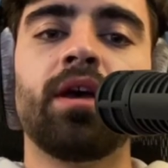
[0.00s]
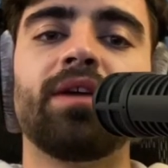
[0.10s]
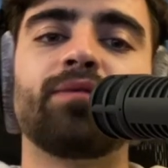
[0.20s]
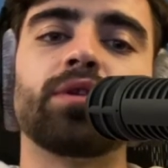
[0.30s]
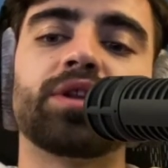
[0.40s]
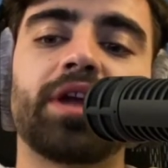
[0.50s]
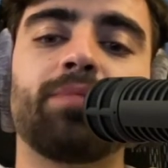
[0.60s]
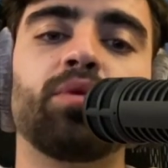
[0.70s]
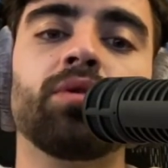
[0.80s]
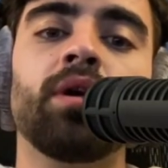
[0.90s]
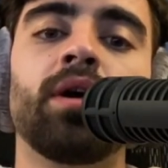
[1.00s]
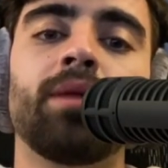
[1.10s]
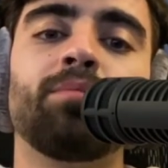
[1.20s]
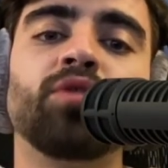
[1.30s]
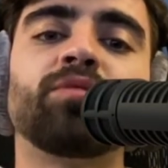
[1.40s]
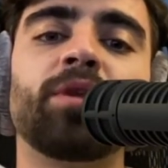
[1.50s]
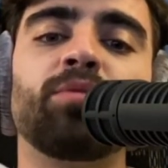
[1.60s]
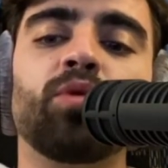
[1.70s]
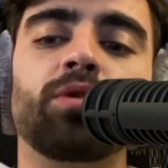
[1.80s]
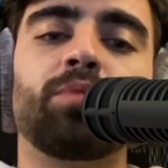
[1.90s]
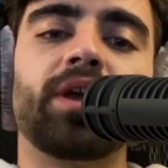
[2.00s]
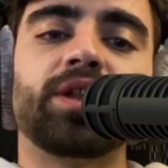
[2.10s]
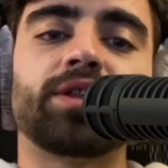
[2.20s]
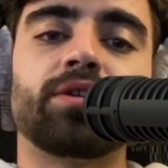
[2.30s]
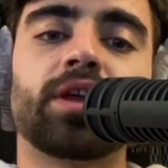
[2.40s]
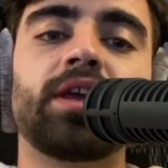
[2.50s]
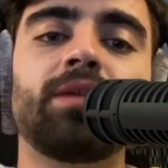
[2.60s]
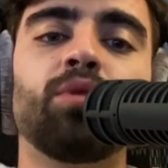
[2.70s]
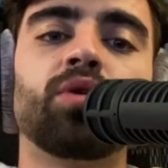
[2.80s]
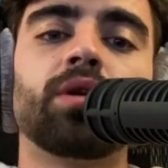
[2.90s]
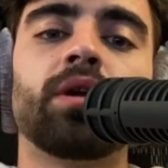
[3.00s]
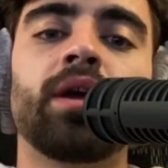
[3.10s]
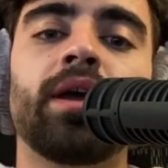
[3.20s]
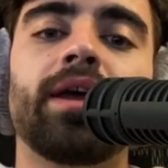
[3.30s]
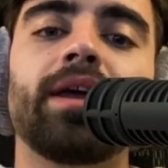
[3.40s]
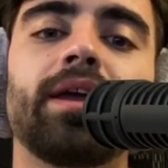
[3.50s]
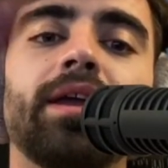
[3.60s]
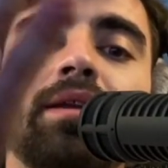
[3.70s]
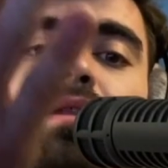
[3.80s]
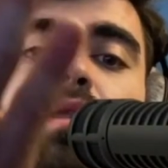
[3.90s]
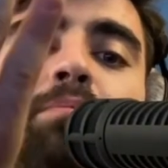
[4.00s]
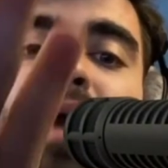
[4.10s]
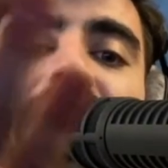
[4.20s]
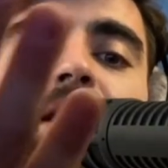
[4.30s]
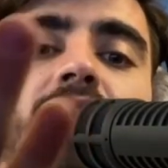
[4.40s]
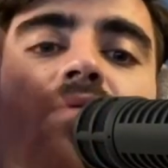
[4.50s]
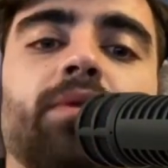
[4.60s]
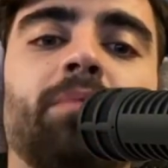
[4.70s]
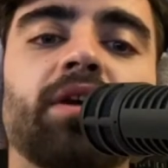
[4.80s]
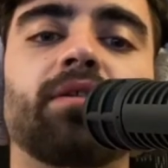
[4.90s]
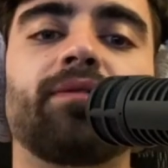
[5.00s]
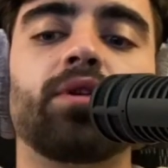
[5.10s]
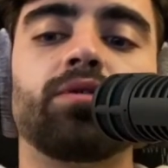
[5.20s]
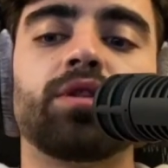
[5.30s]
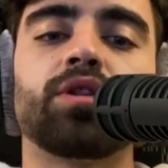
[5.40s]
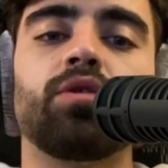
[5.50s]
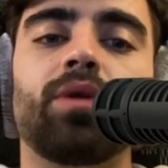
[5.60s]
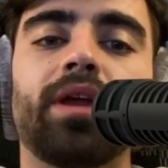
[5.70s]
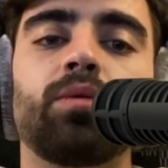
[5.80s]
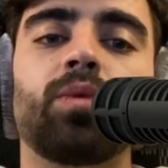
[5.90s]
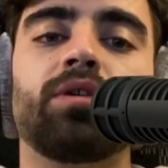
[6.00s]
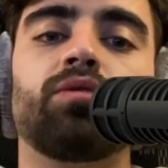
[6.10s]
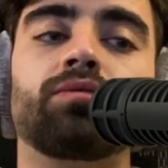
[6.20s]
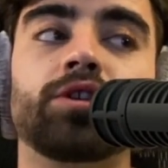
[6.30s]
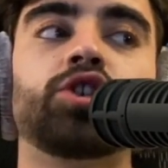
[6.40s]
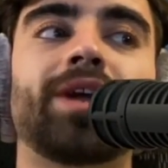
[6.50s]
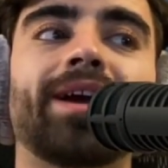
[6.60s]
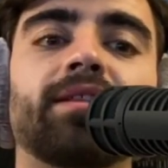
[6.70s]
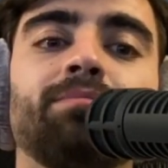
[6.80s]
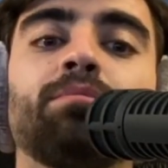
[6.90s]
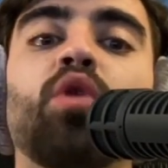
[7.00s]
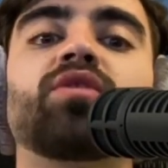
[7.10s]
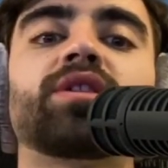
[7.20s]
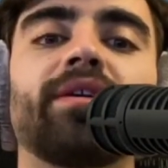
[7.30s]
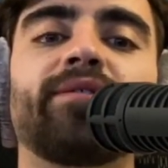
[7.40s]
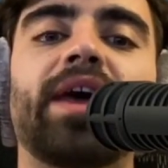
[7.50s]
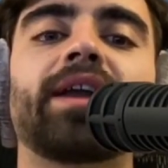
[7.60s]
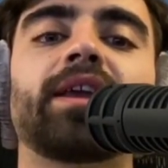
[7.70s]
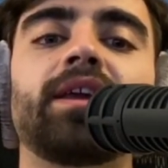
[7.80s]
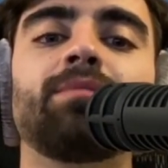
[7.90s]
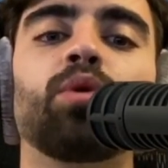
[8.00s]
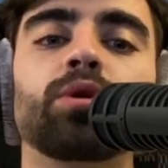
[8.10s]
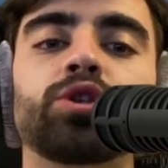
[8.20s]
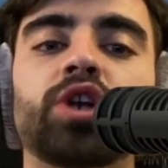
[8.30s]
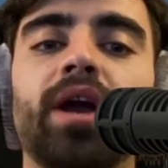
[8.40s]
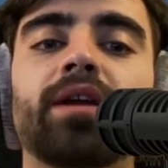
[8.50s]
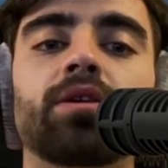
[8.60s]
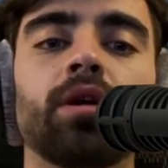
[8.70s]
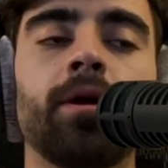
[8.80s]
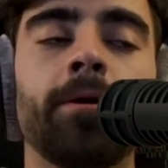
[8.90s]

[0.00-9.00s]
For example, most people would place their keyboard in the back of the microphone, so it will reject most of that keyboard chatter.